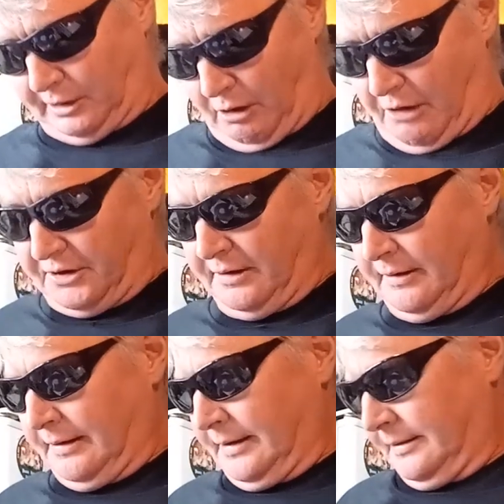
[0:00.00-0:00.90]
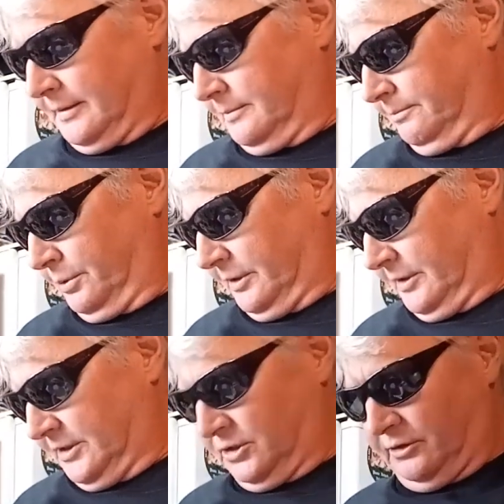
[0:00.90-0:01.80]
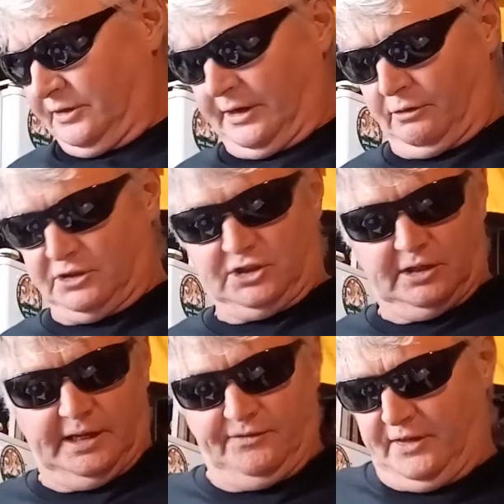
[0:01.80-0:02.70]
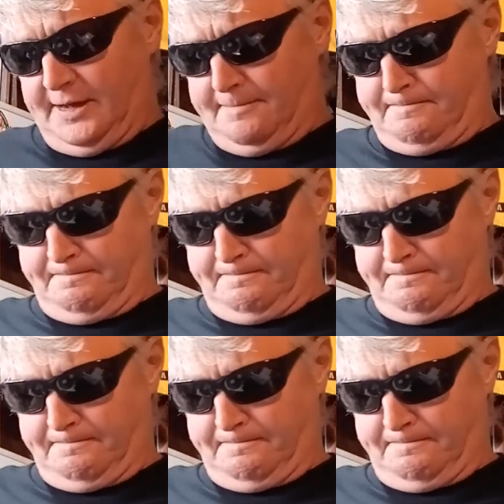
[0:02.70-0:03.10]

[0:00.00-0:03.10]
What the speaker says: a lot. Put this on that nice sleeve there.